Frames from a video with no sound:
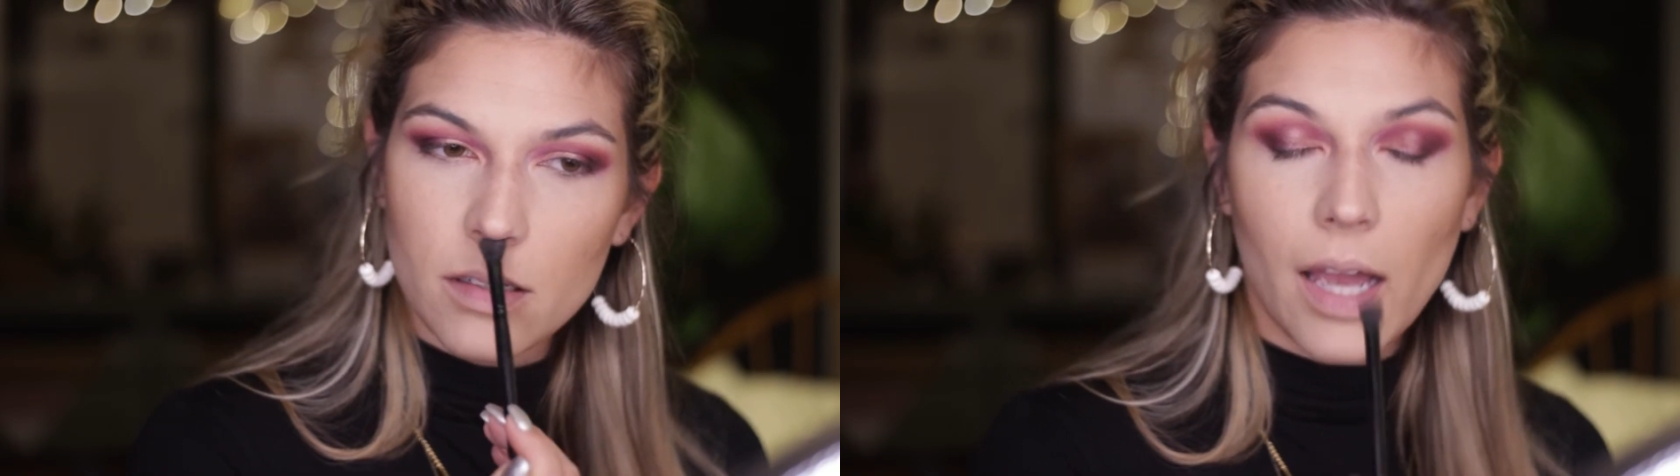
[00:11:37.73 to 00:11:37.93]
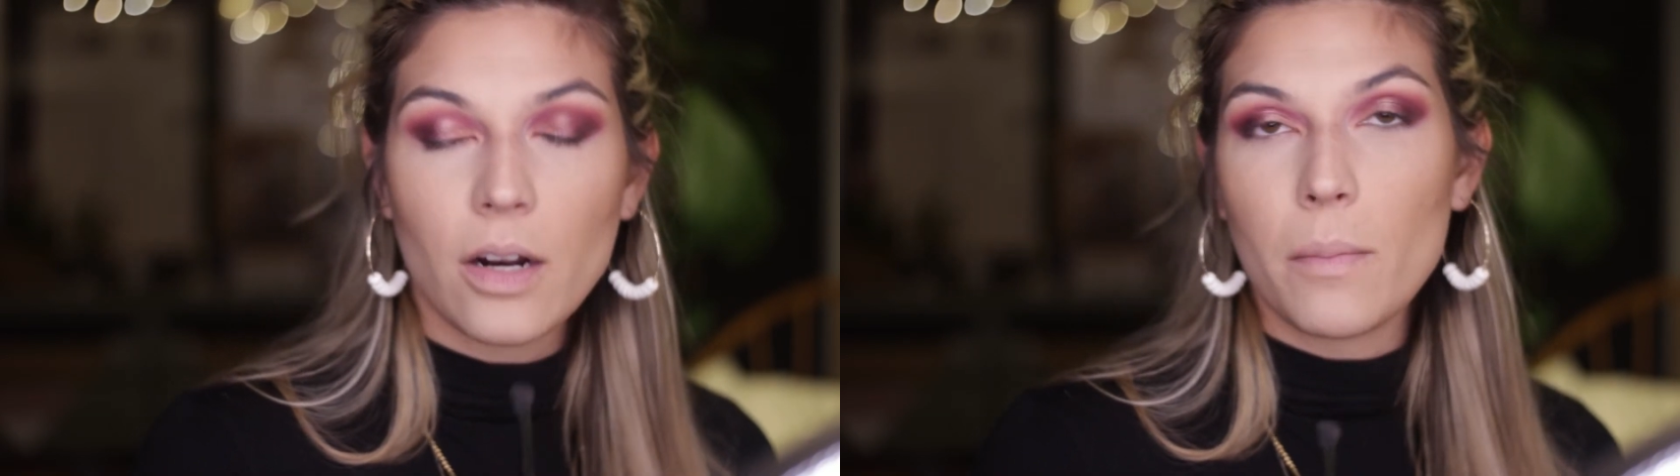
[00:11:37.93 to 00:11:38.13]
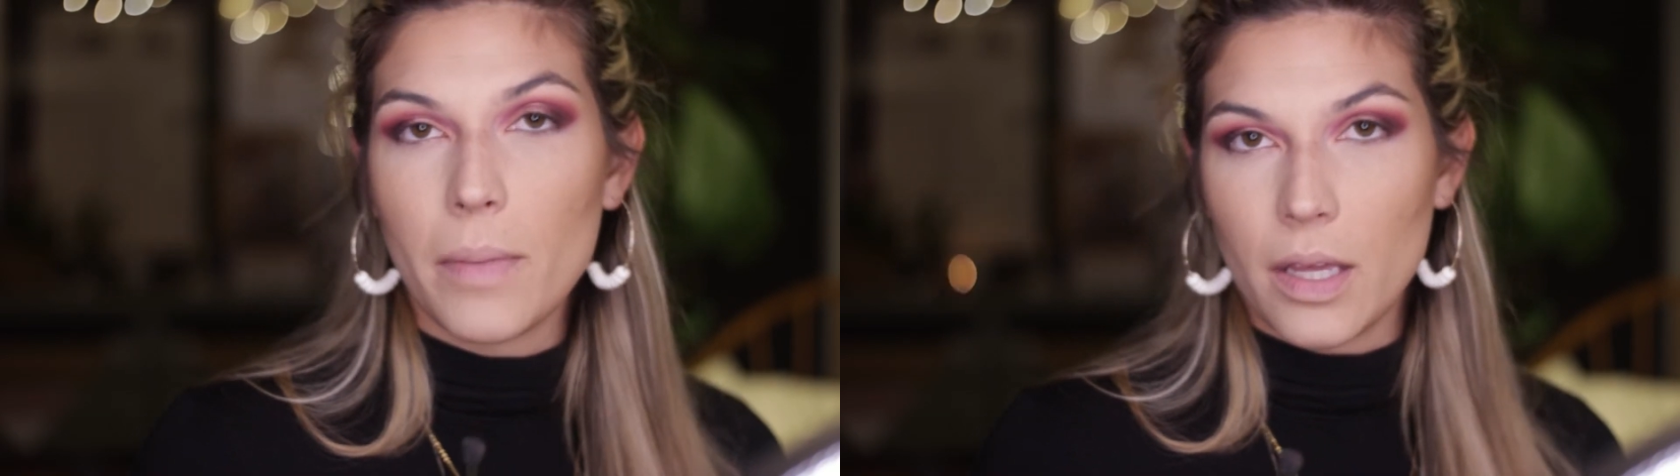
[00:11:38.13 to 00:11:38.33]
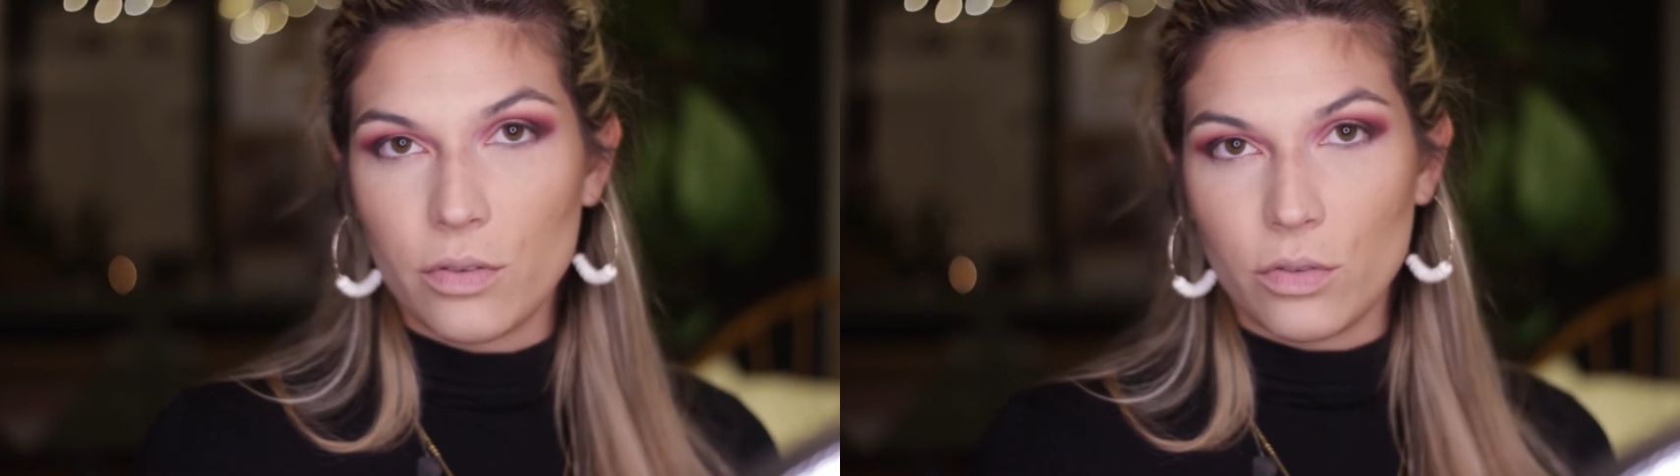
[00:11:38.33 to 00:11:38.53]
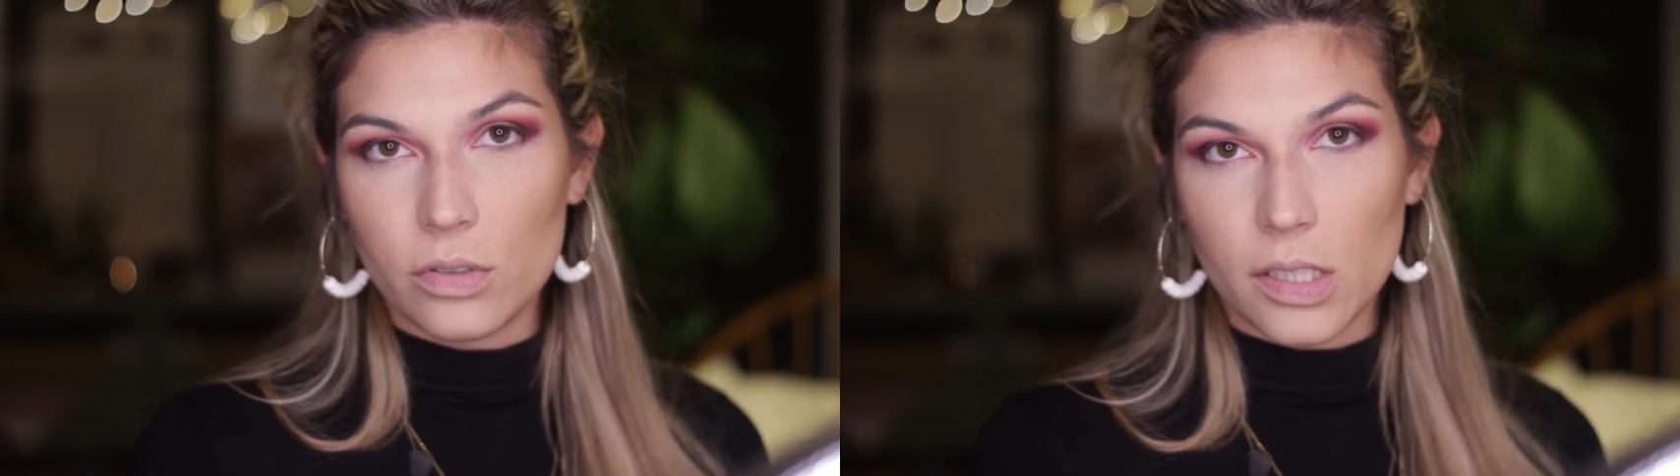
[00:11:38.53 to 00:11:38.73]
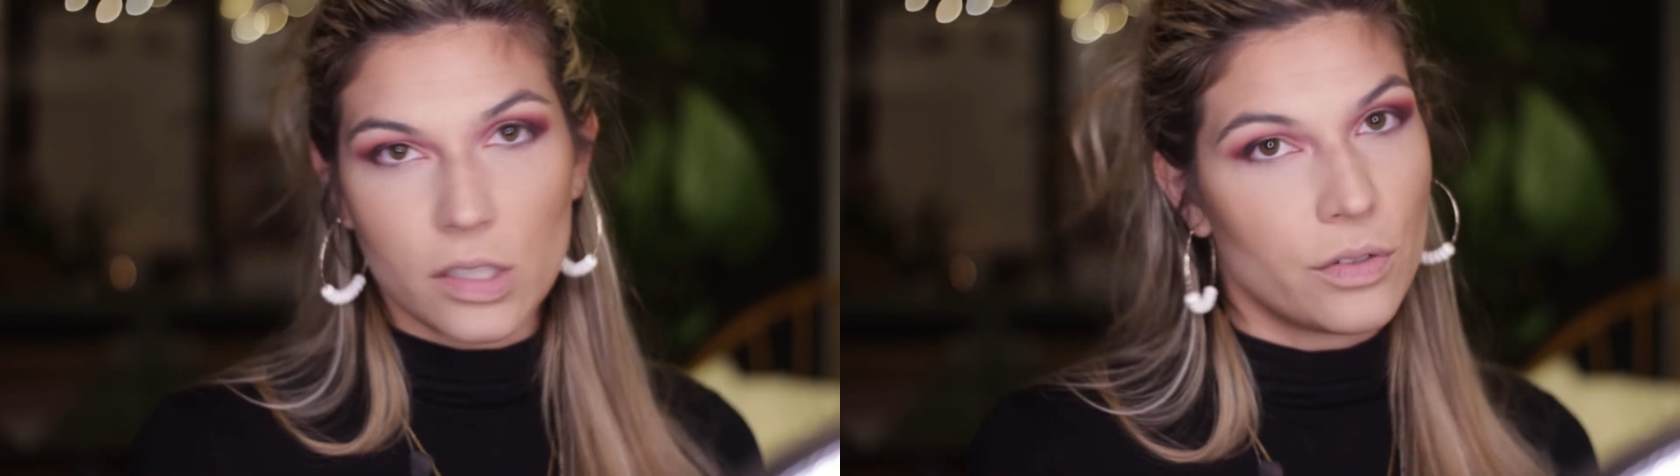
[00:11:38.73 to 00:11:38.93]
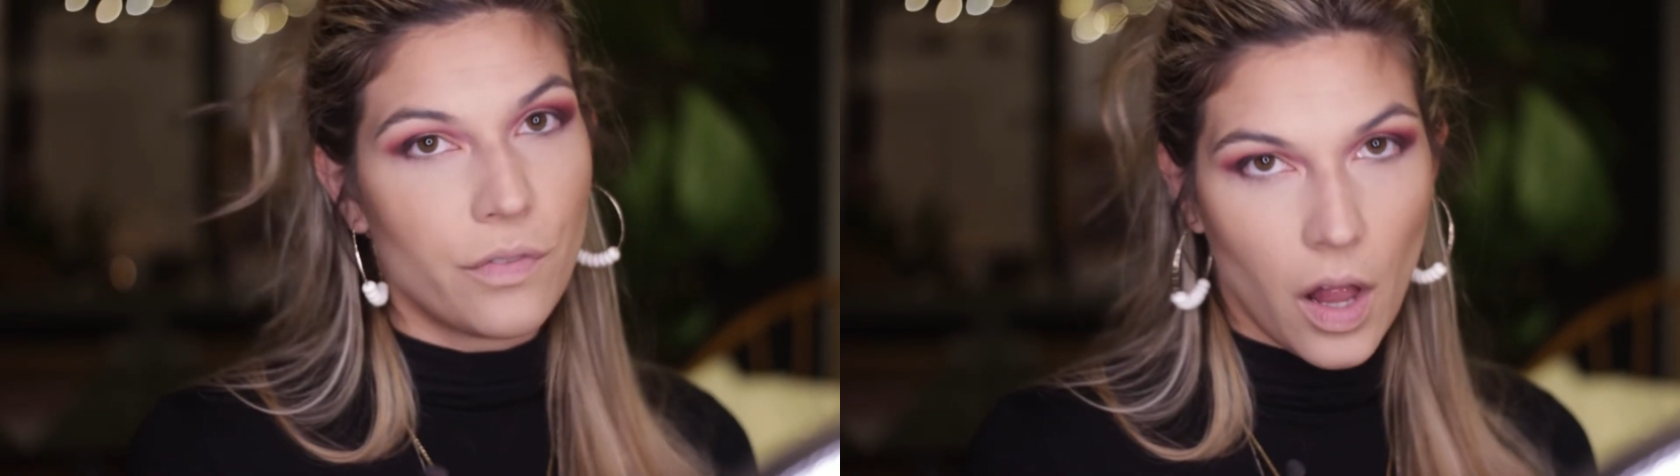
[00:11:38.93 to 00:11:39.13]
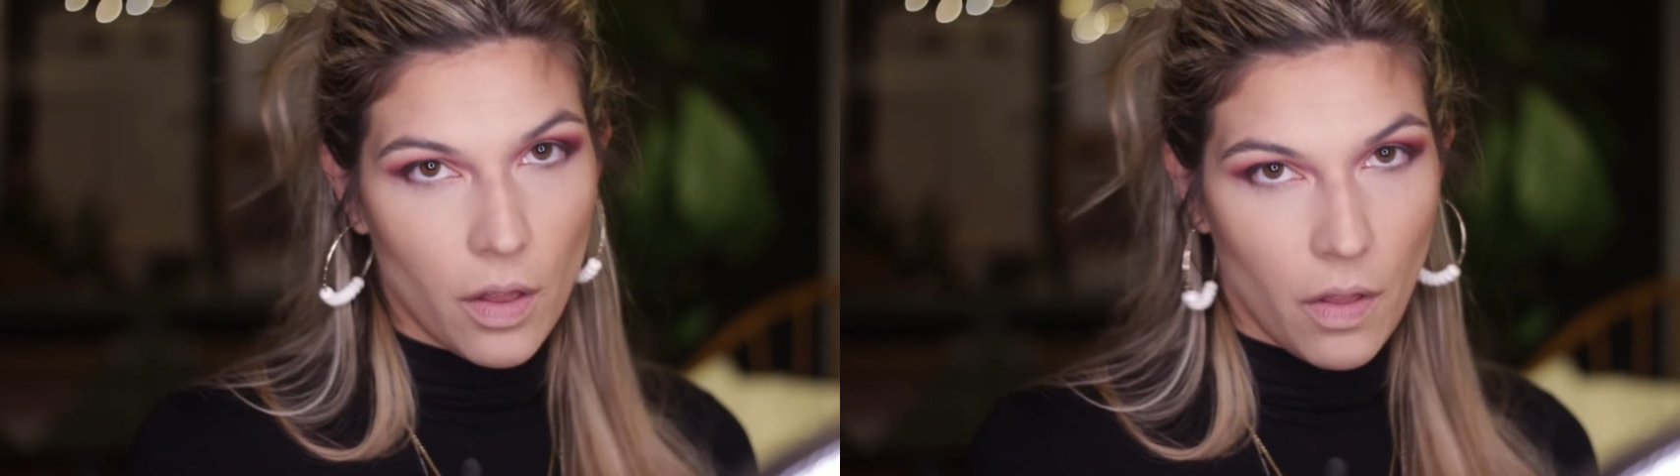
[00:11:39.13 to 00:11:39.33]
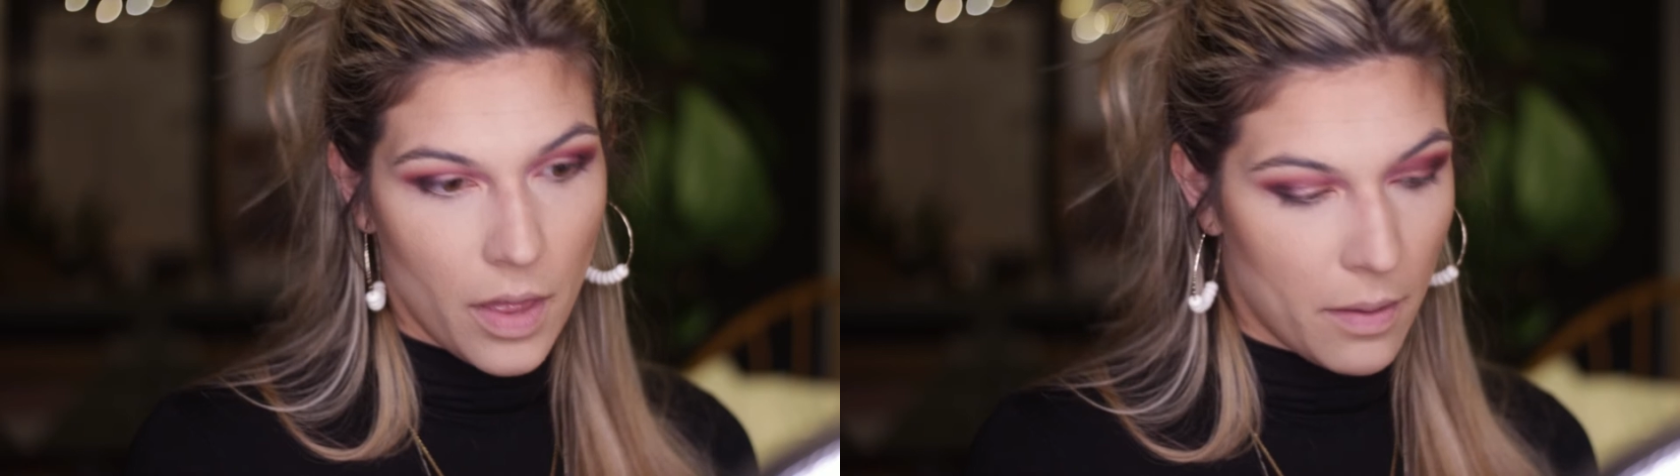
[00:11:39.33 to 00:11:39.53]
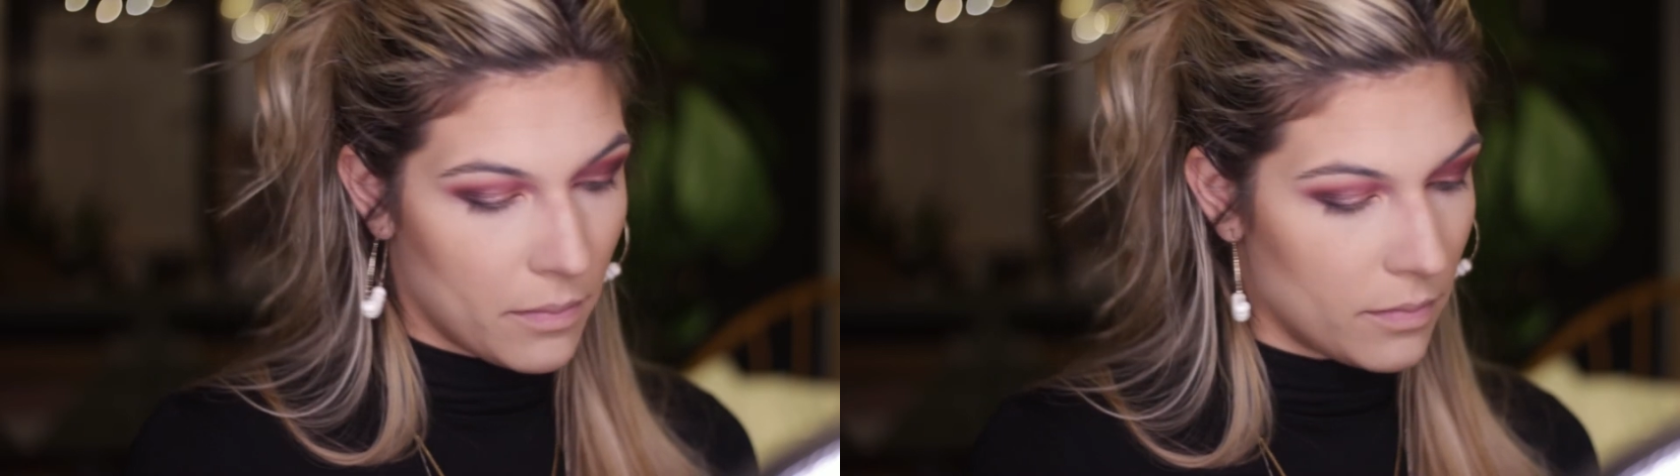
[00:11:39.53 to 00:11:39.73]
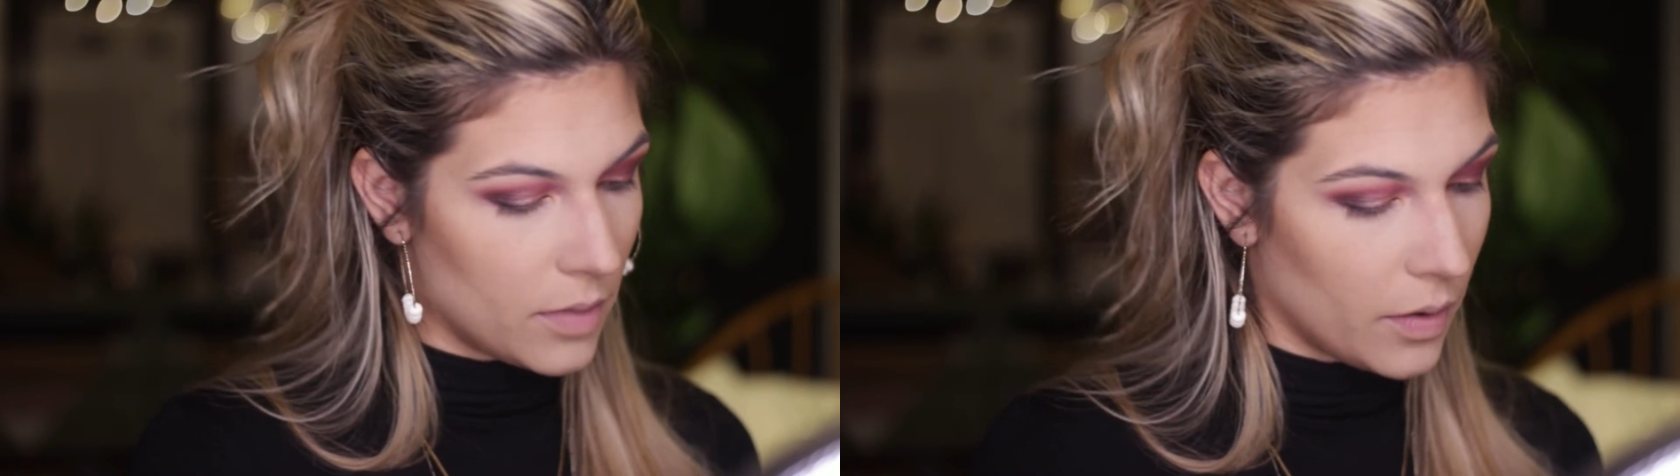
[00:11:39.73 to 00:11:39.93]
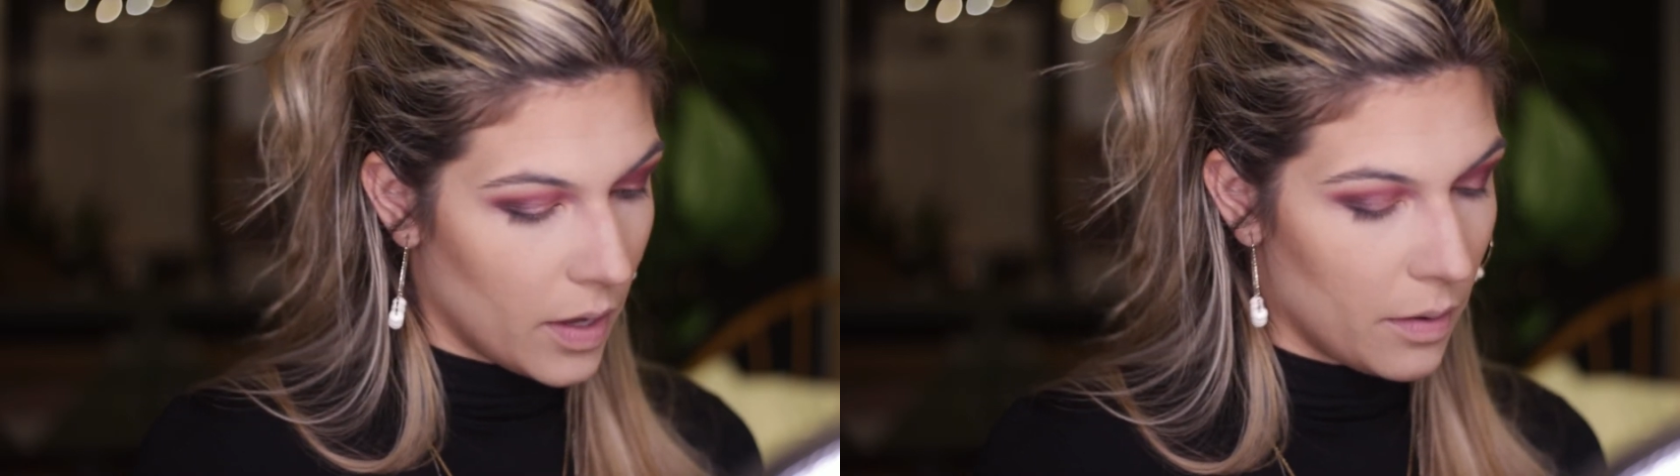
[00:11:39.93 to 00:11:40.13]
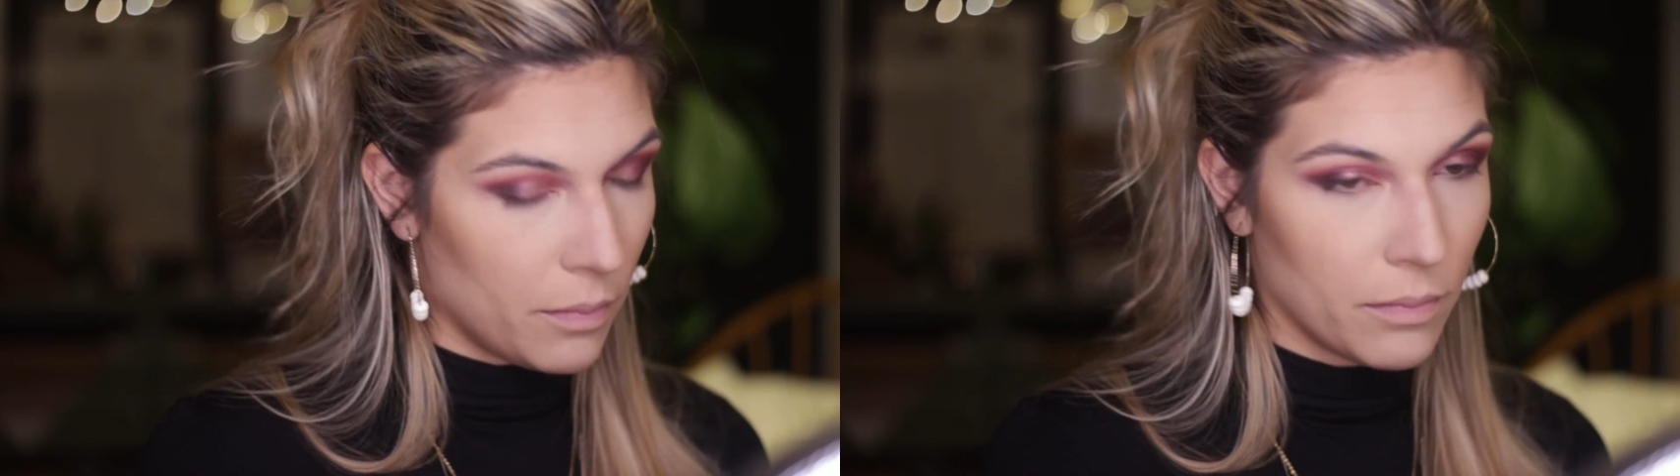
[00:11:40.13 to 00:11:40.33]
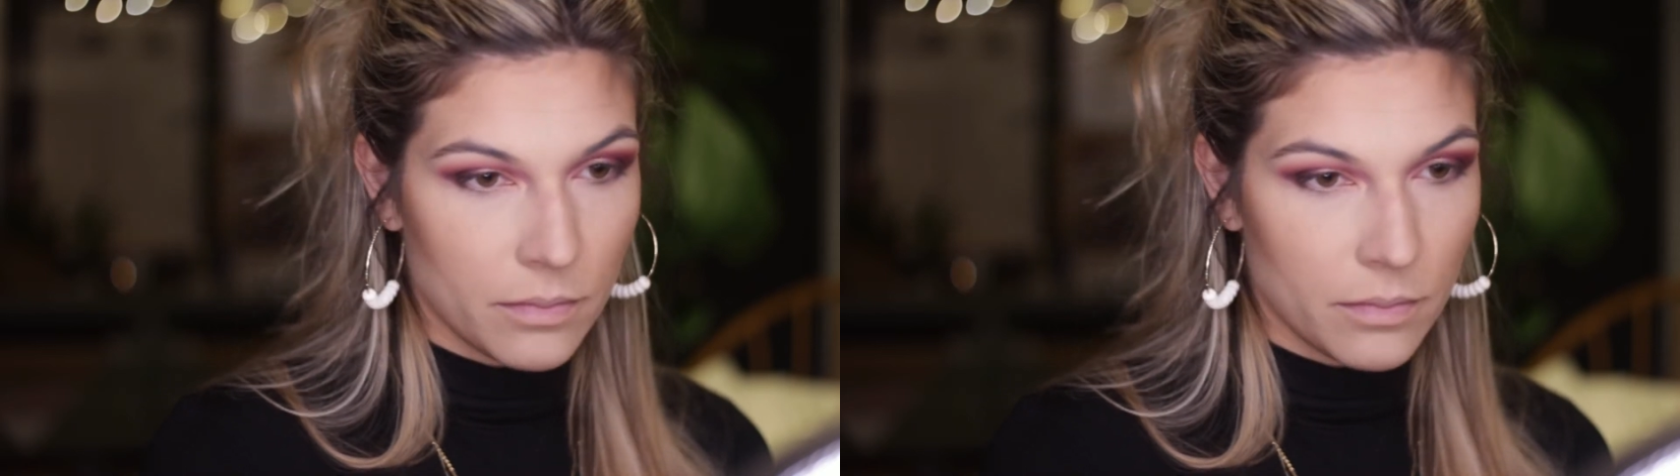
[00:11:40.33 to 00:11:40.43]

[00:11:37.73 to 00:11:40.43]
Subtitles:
I don't make the rules, I just follow them. Okay.